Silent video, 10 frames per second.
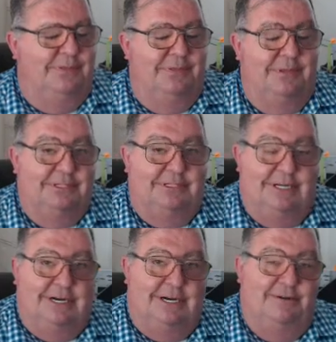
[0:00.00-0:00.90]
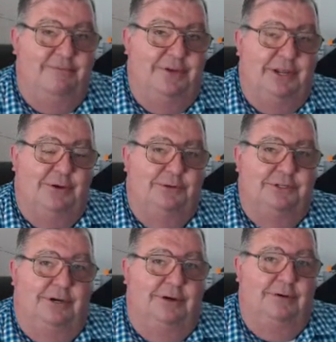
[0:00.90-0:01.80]
this video.
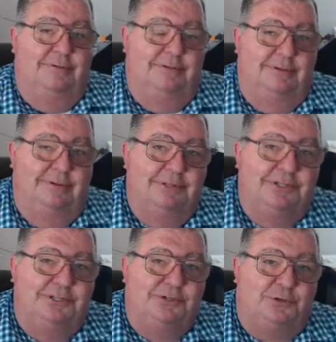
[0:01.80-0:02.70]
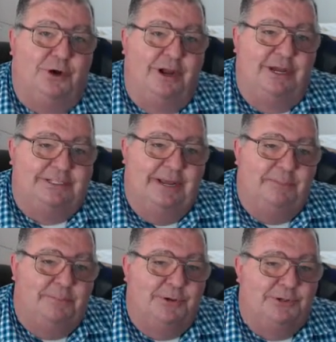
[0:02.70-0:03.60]
So this is attempt
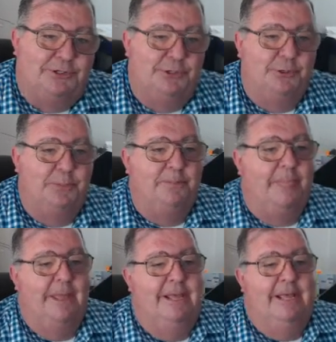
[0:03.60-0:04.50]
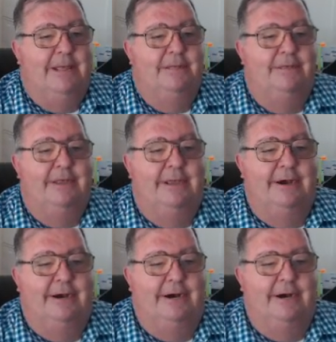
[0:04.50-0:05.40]
number 2.
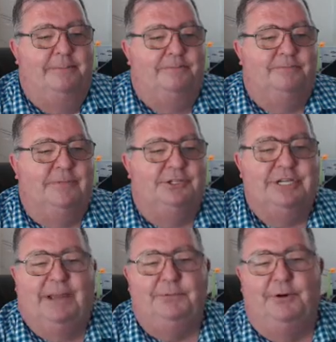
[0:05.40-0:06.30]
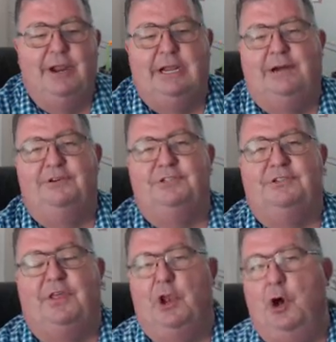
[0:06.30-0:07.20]
The Chapter 8 covers
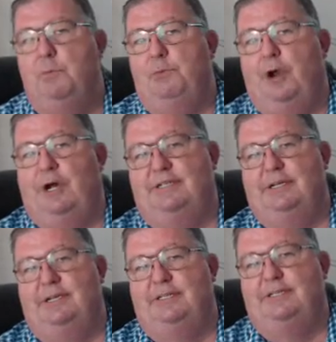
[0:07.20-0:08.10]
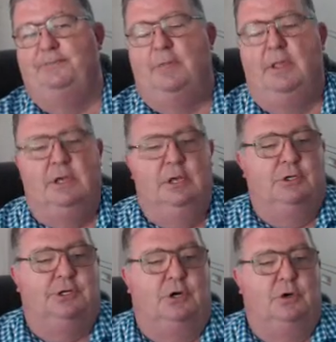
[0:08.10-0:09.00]
the loan process.
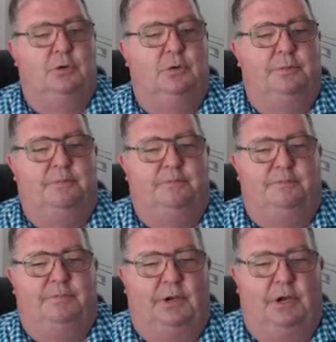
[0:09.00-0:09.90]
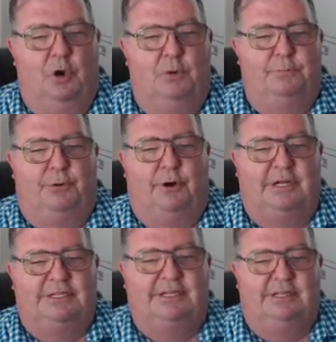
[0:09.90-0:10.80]
So the loan
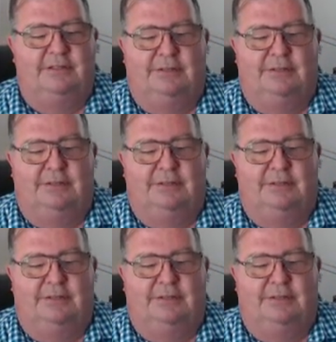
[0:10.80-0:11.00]
process,